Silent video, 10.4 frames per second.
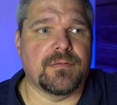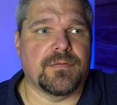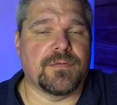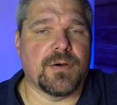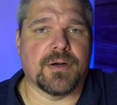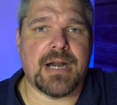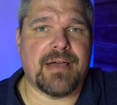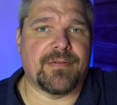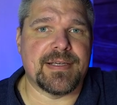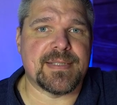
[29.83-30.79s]

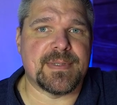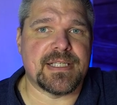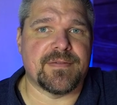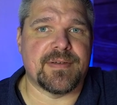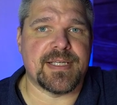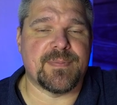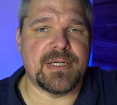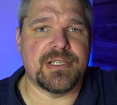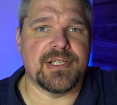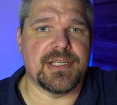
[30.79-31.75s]
photographing specific
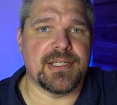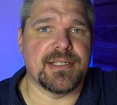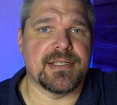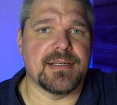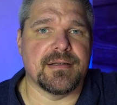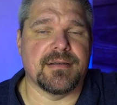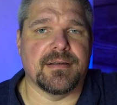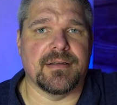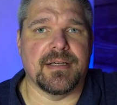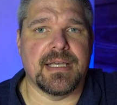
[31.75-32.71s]
species
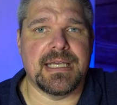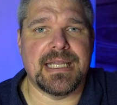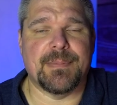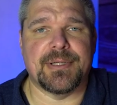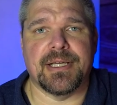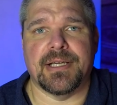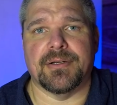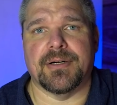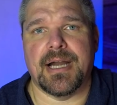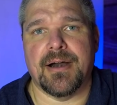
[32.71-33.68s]
in a
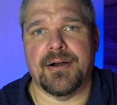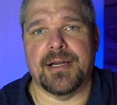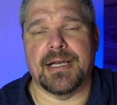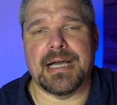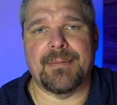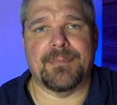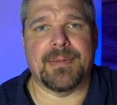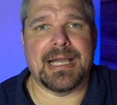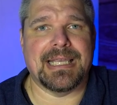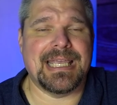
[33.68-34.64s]
particular area.
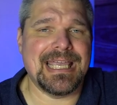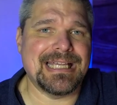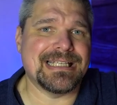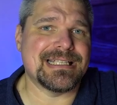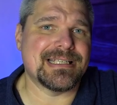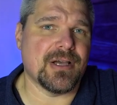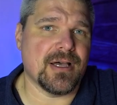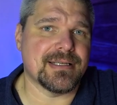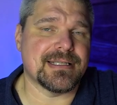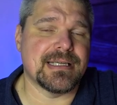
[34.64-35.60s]
I can't
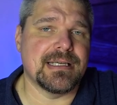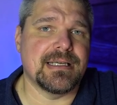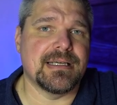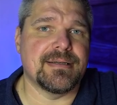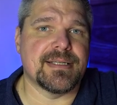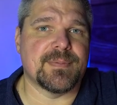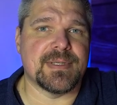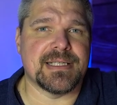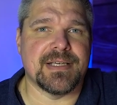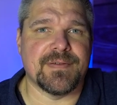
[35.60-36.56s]
discuss
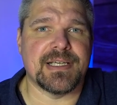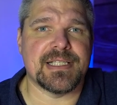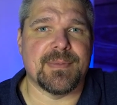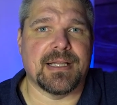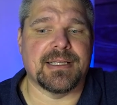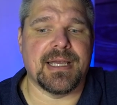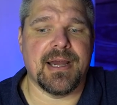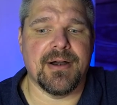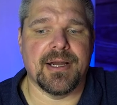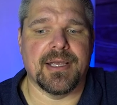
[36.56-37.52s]
specifics about the
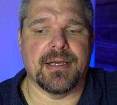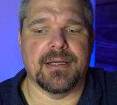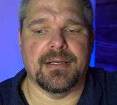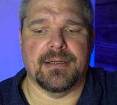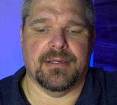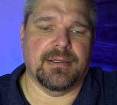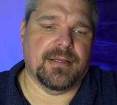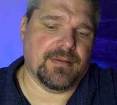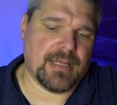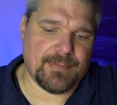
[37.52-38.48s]
area
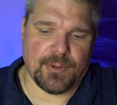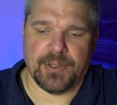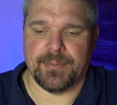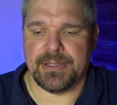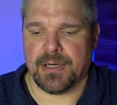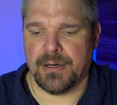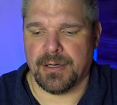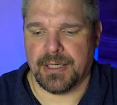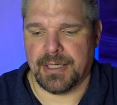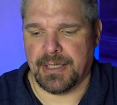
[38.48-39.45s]
that I'm going to be
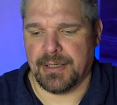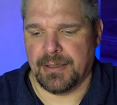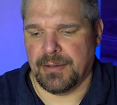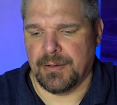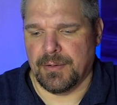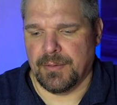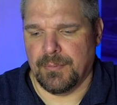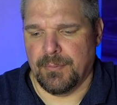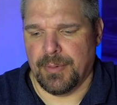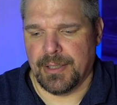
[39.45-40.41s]
targeting,
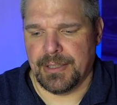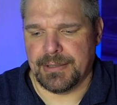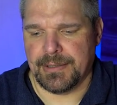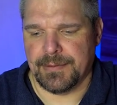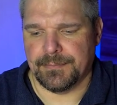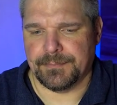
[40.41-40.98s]
but